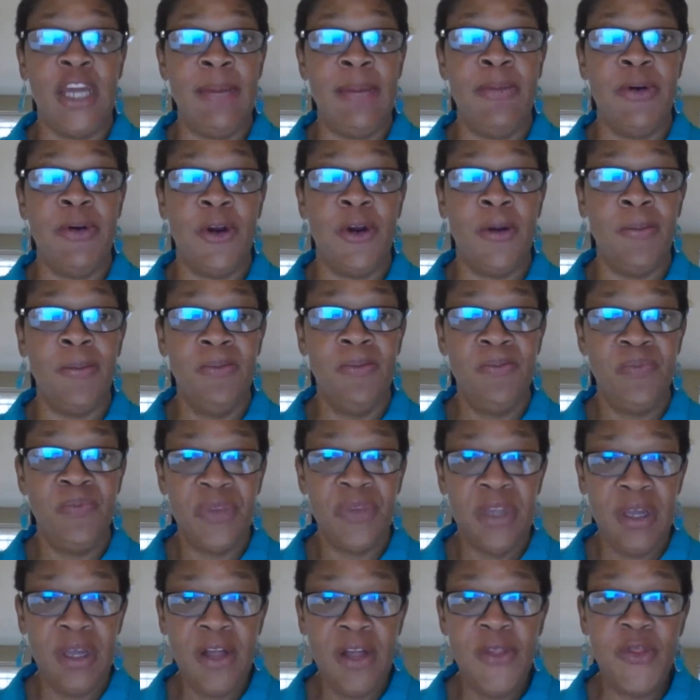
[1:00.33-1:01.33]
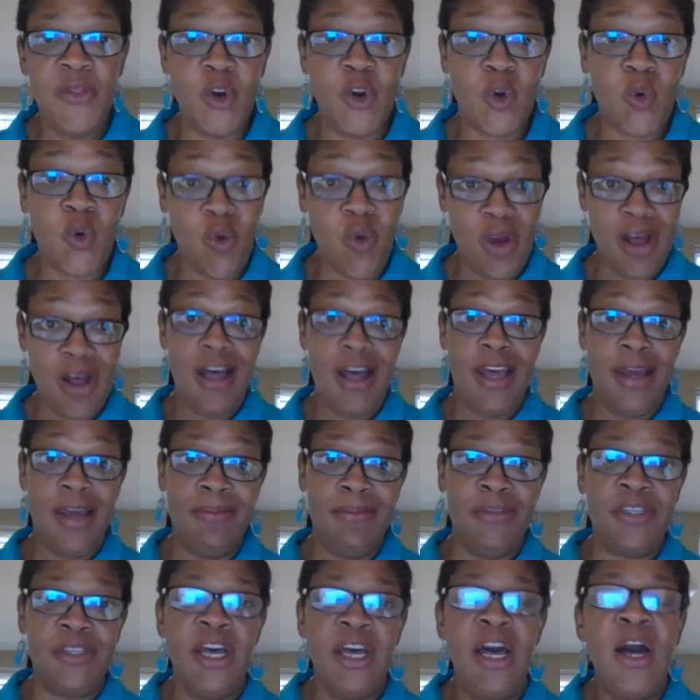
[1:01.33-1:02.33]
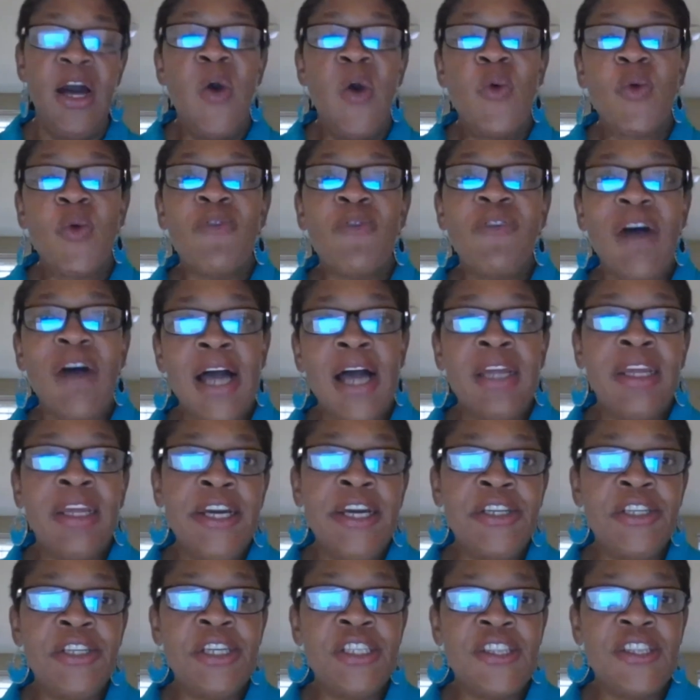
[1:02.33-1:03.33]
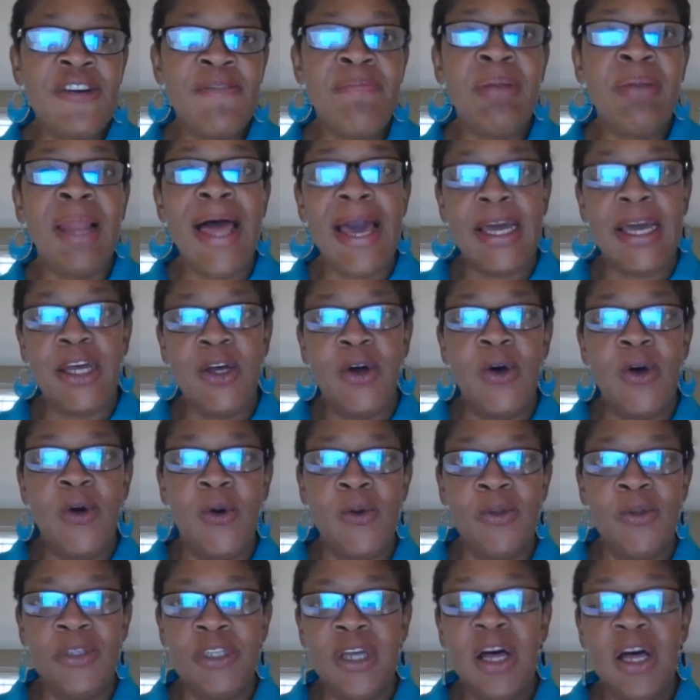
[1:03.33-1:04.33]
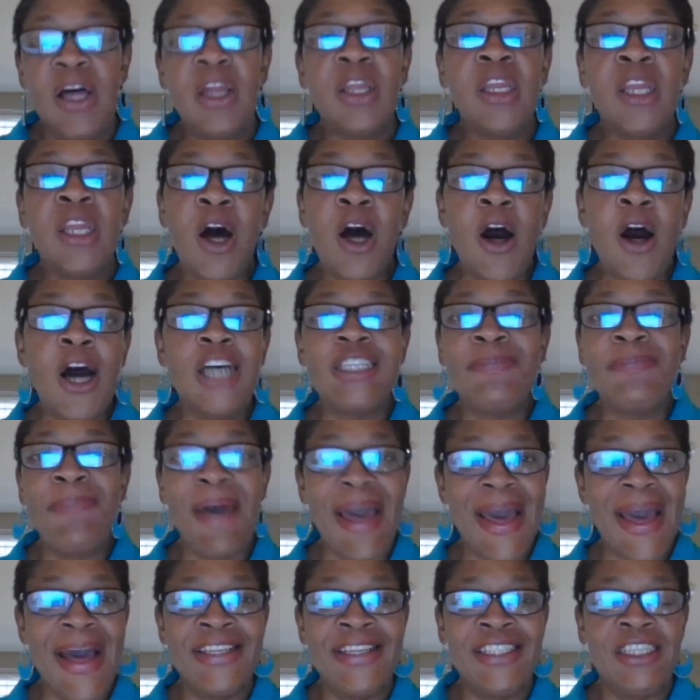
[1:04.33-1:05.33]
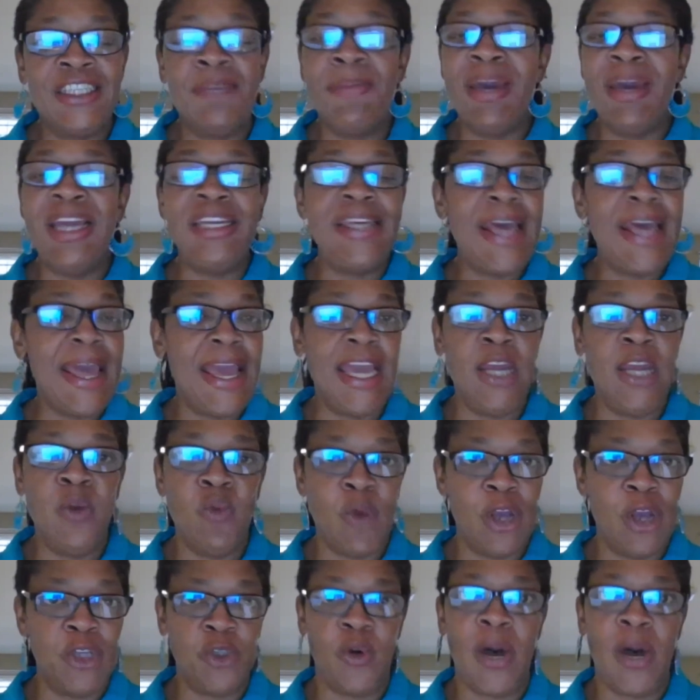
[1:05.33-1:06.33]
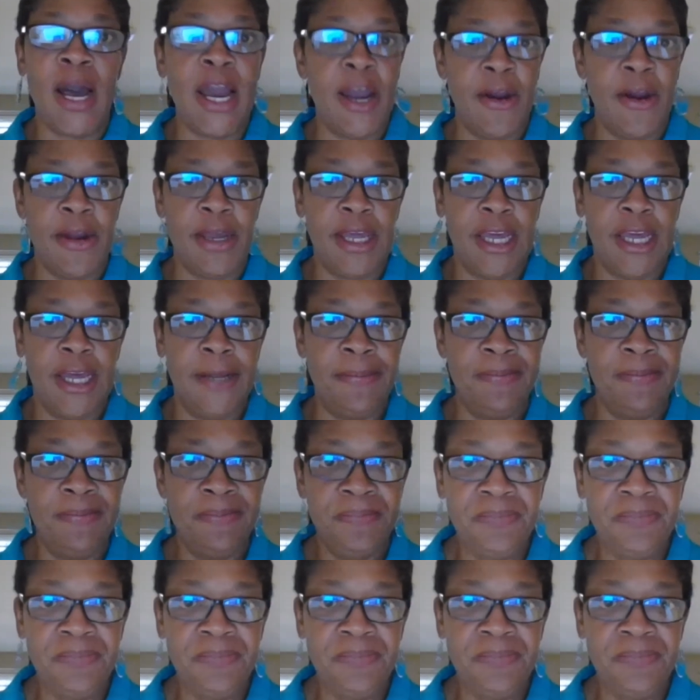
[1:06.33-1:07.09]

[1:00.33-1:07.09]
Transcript: labor. Their crimes were violations of Black codes, laws passed to maintain racial hierarchy.